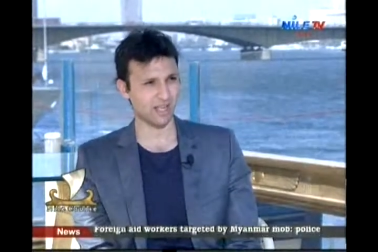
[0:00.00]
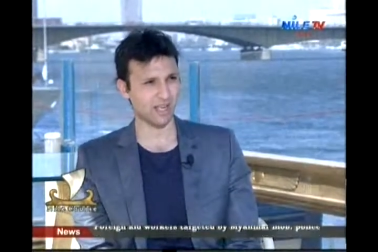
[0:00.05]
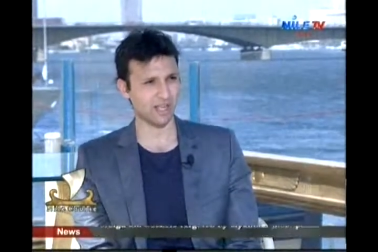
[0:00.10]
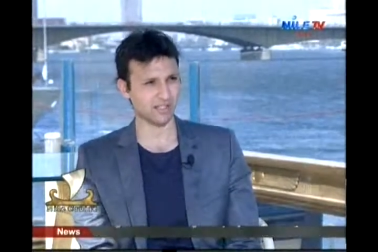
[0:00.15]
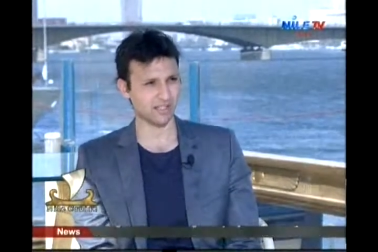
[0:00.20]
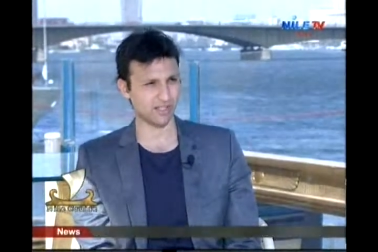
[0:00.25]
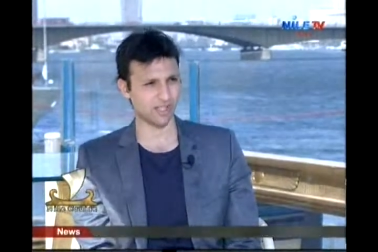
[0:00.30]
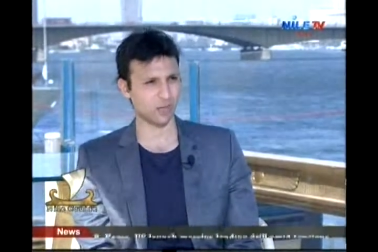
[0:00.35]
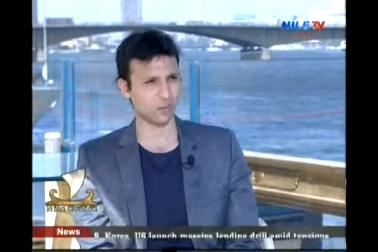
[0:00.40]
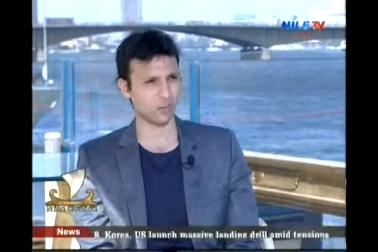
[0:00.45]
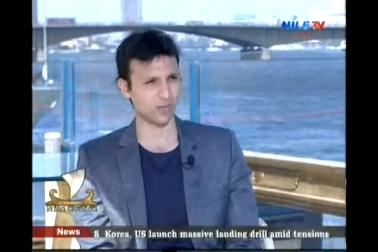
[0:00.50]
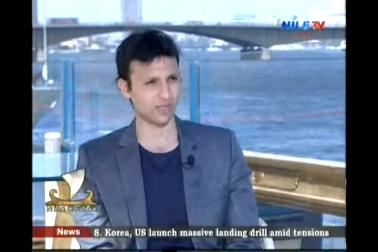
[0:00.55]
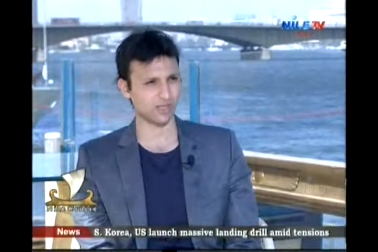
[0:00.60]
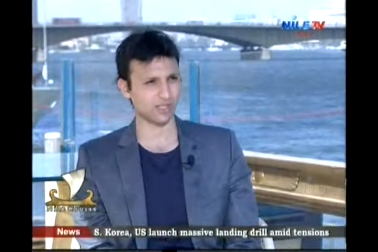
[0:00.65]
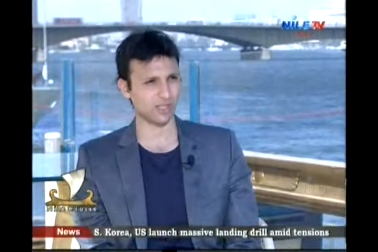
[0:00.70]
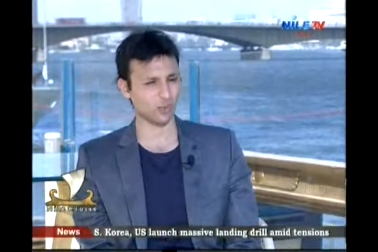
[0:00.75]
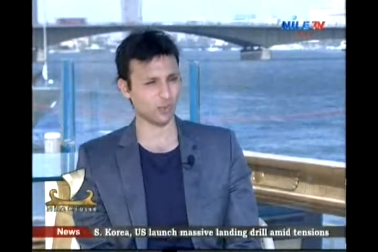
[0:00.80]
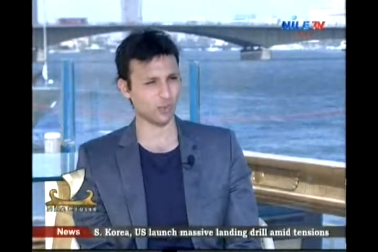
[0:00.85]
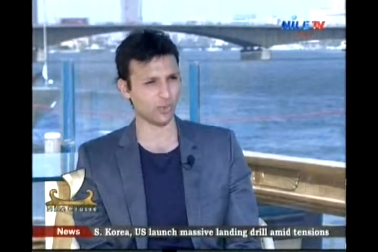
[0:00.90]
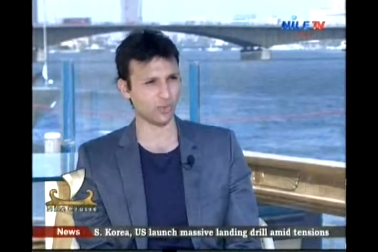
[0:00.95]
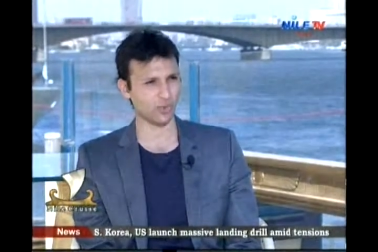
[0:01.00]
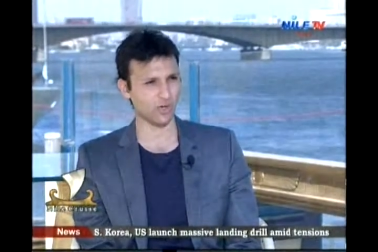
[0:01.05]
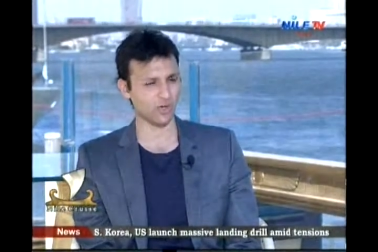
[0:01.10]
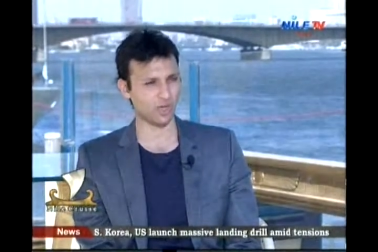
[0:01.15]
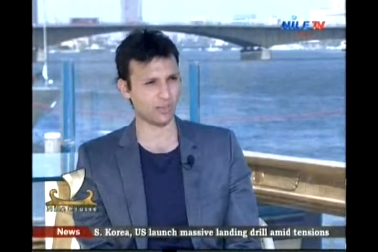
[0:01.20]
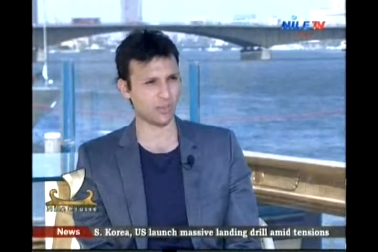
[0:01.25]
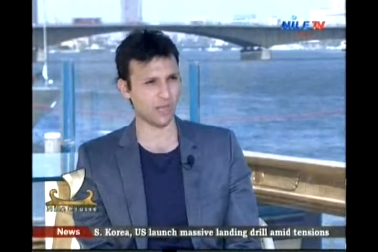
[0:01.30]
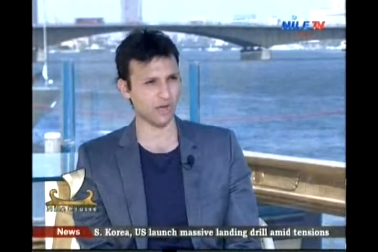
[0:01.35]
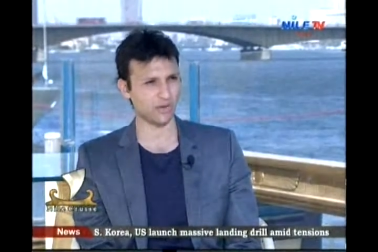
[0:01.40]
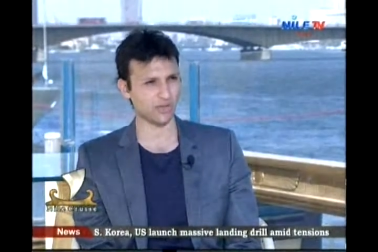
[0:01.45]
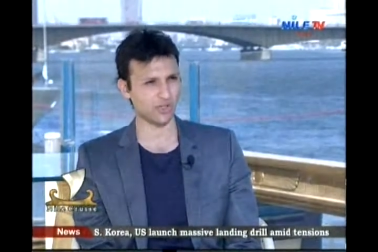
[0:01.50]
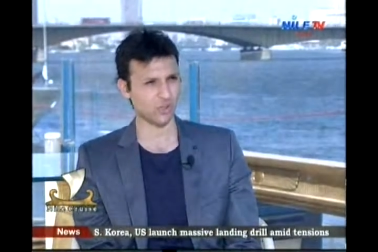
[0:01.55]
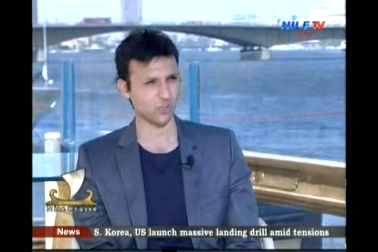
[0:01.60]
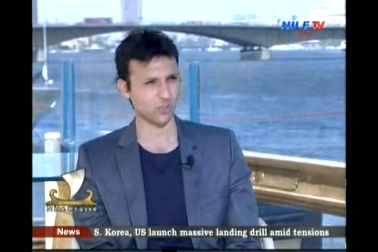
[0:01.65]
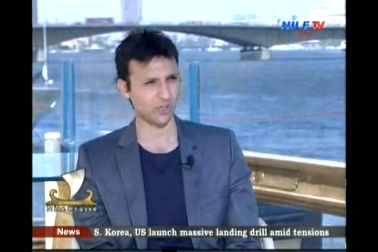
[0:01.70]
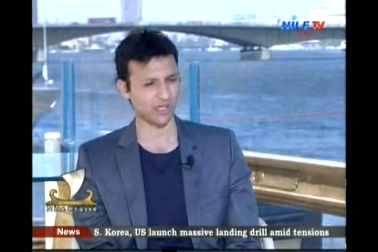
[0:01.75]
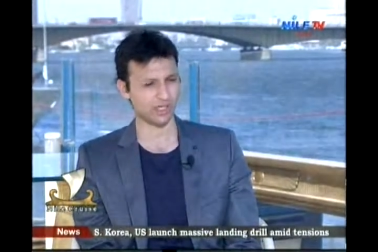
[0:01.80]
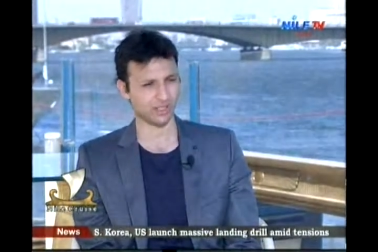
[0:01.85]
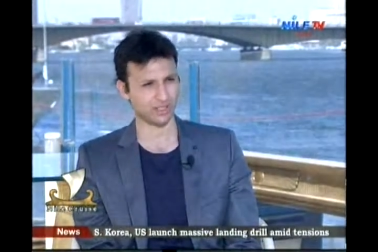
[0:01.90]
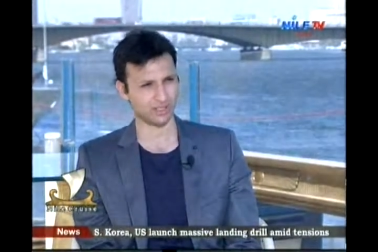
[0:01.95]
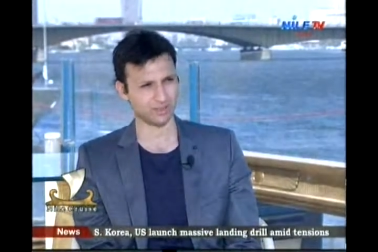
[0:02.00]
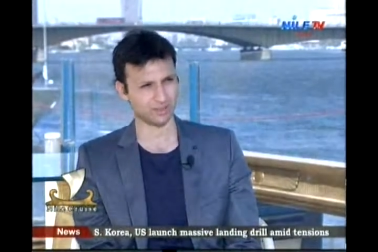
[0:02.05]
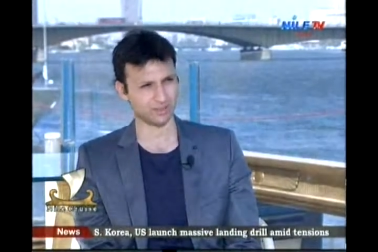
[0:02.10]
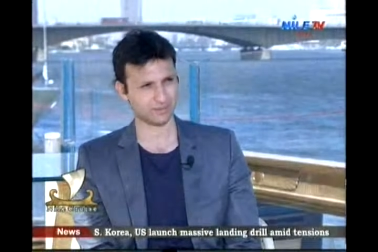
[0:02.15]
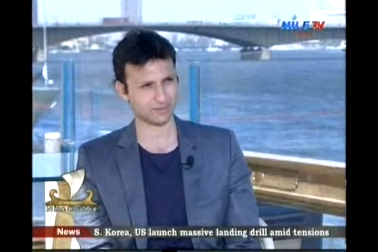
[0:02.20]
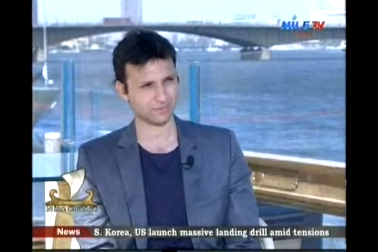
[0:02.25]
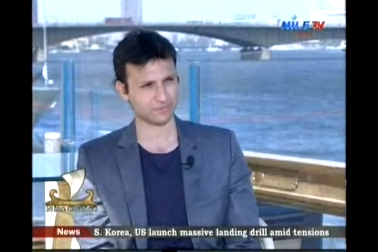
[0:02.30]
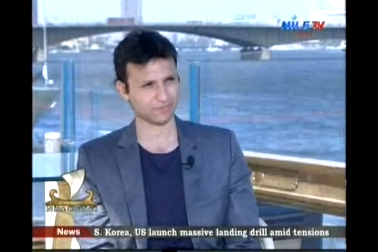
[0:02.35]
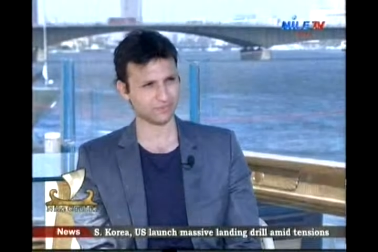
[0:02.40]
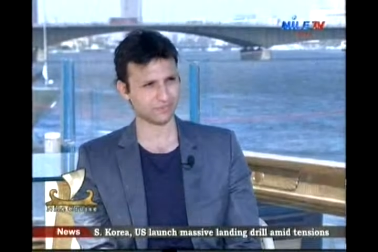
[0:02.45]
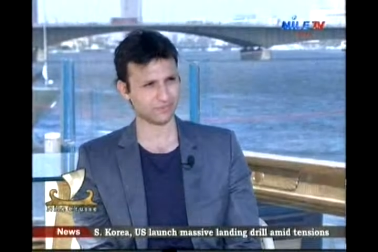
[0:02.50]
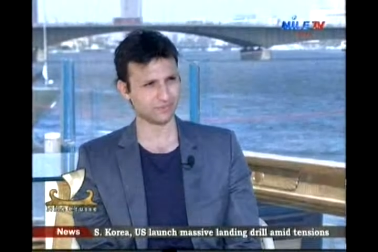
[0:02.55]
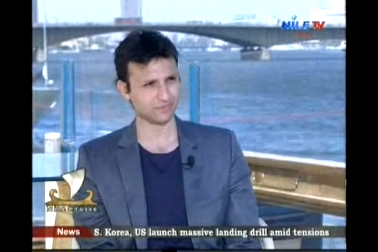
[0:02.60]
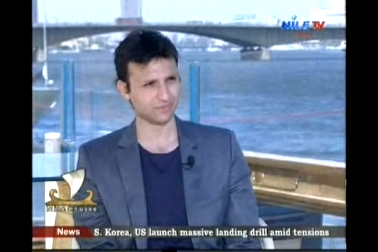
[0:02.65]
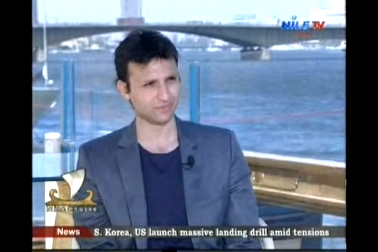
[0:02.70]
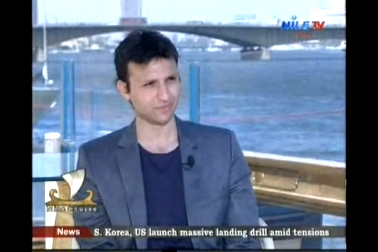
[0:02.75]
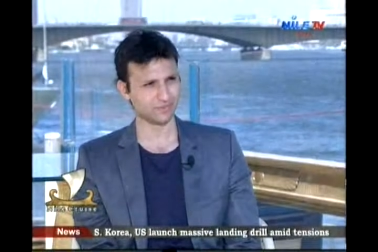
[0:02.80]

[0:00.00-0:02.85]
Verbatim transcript: as the ones that we've heard about this week? It will